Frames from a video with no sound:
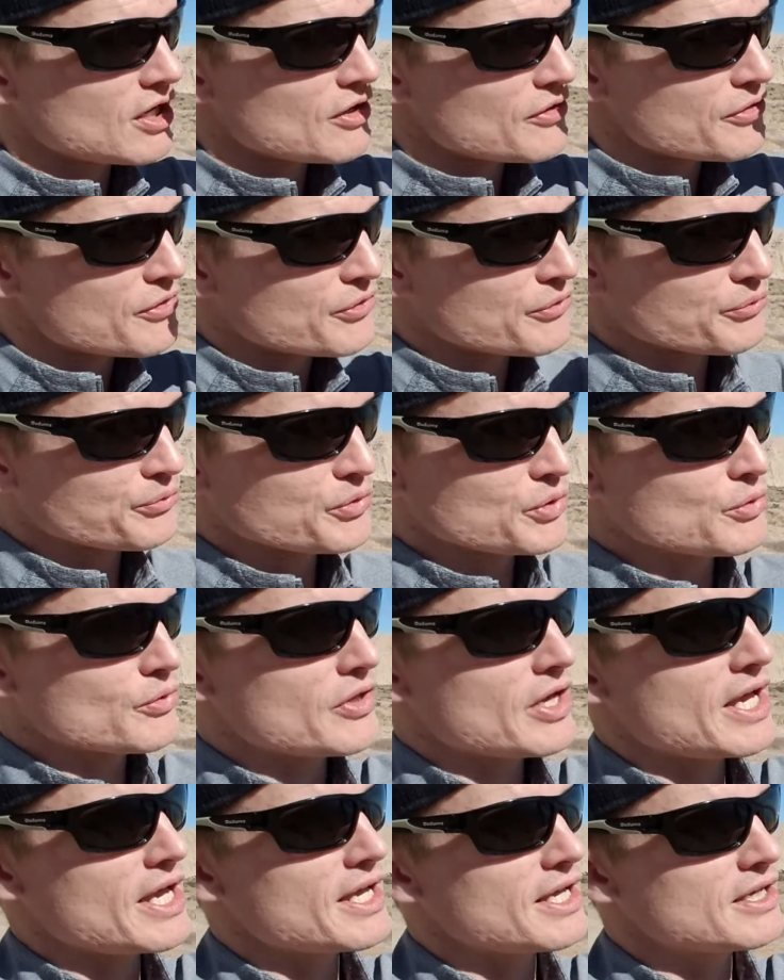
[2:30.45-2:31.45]
through
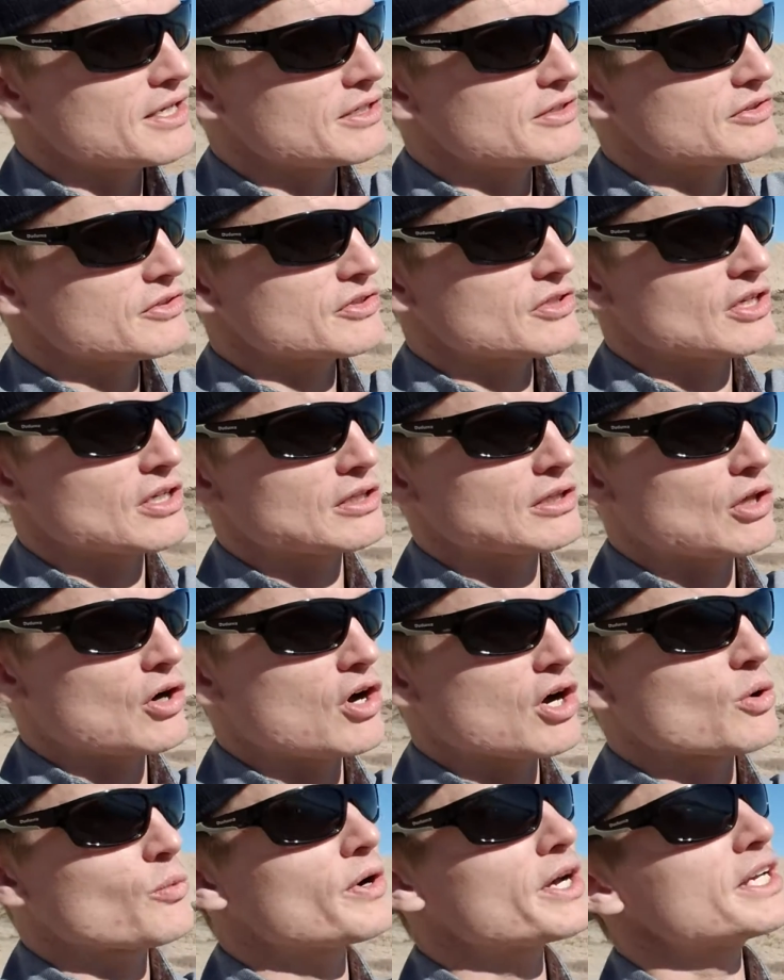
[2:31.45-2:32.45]
the haze
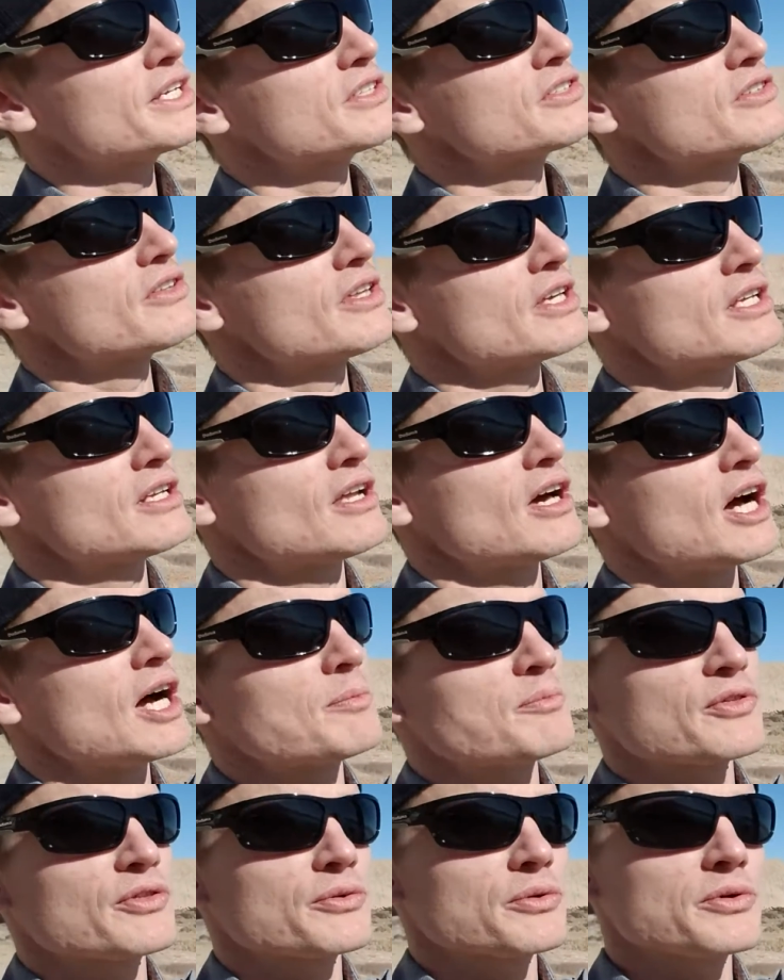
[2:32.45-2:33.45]
long ways than
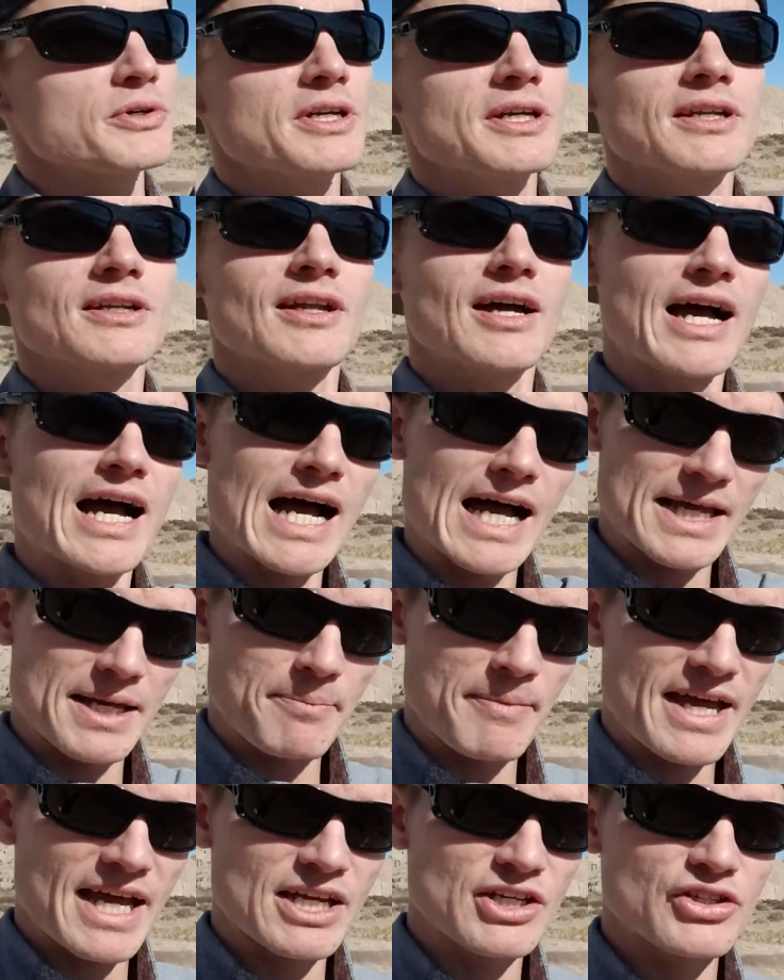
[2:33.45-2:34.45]
up through it. I
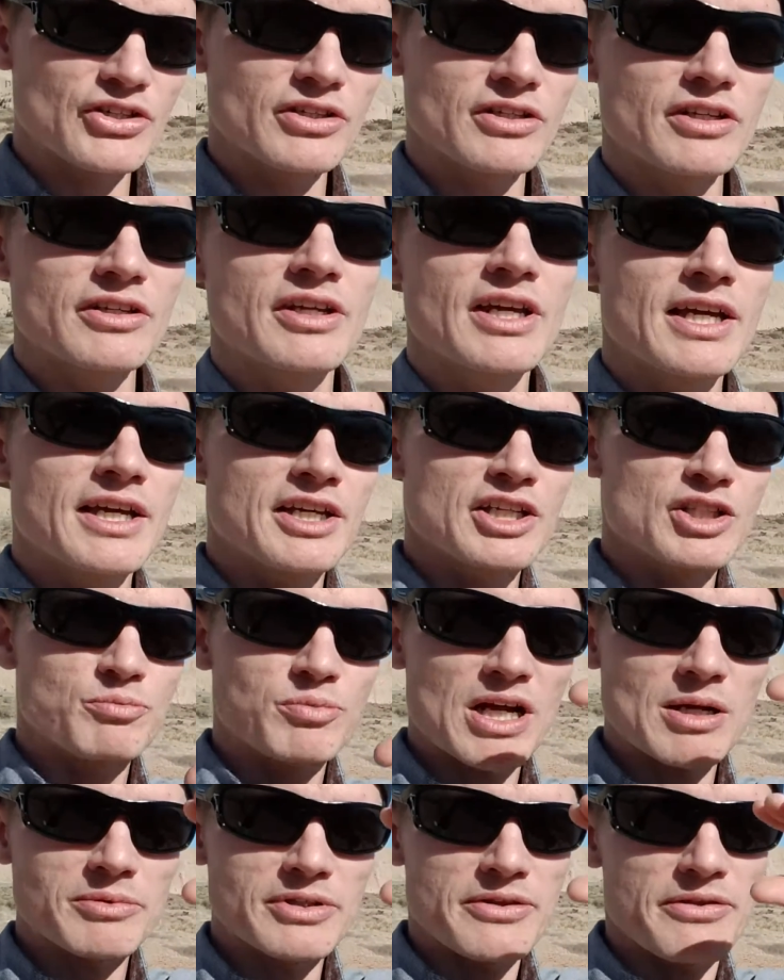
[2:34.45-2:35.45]
imagine it's
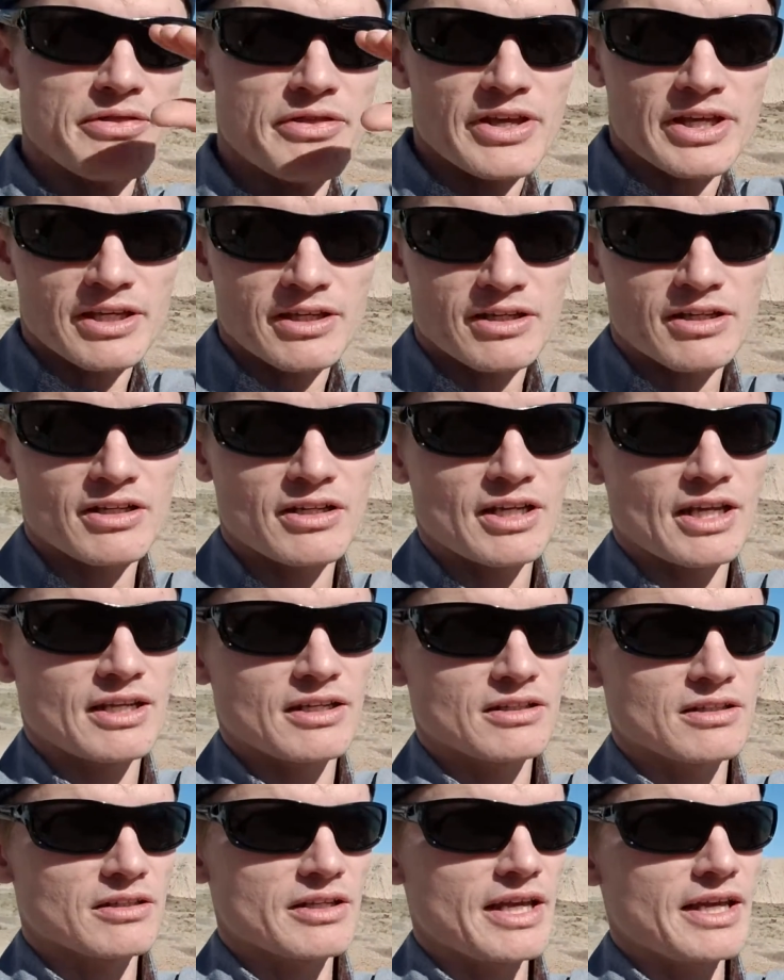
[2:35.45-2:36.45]
probably thin
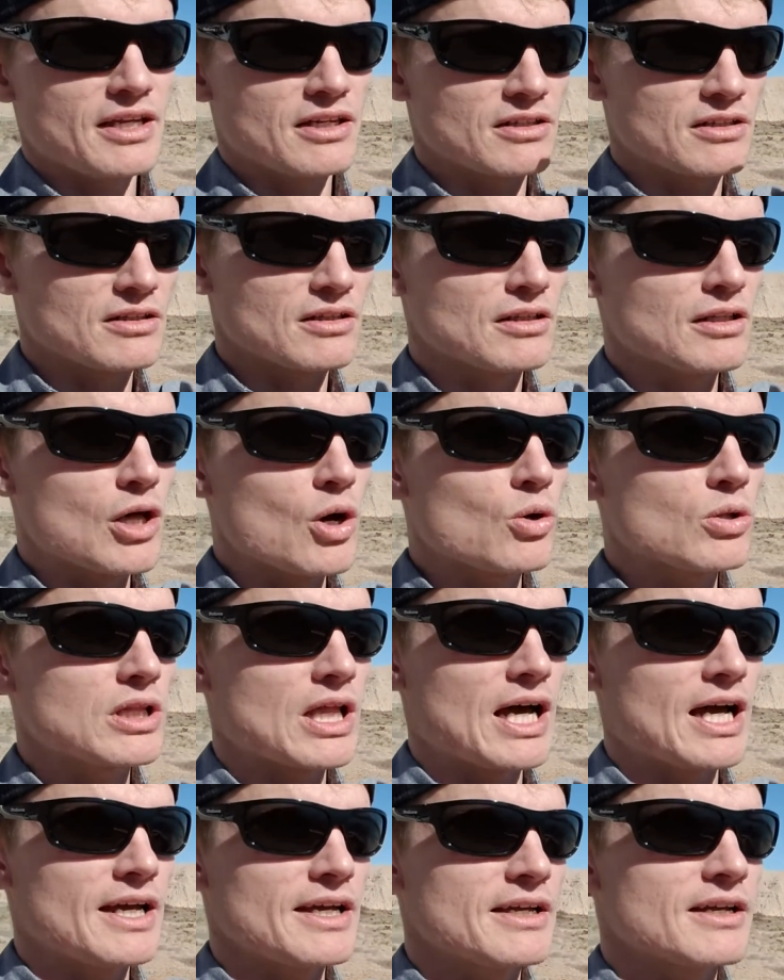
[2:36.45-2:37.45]
and
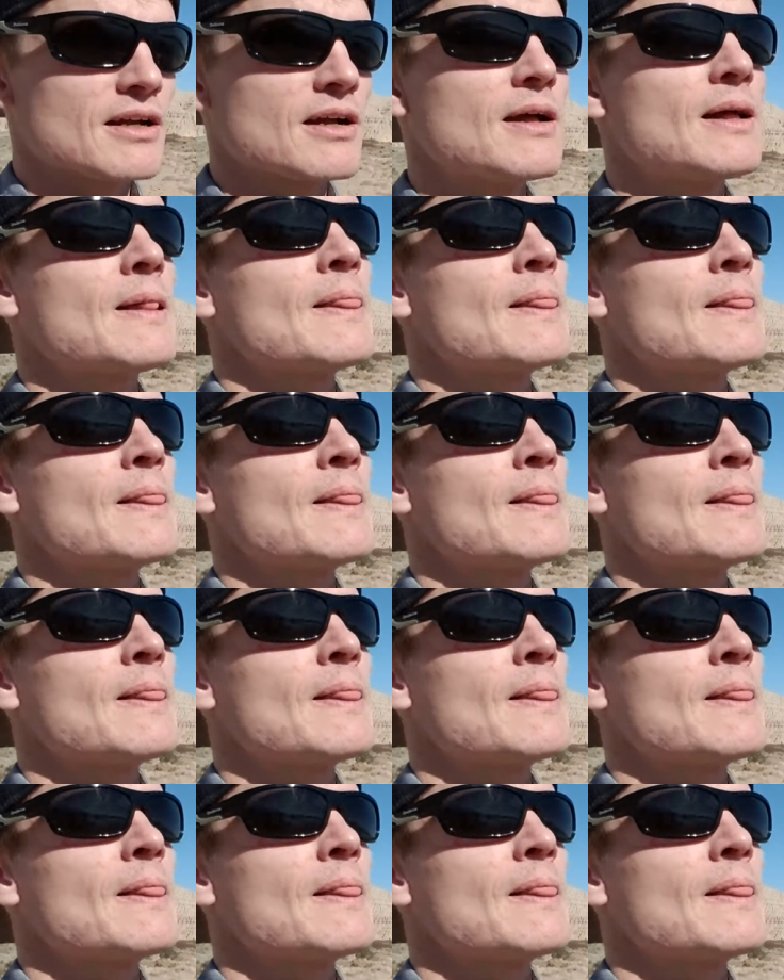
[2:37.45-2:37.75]
low-lying.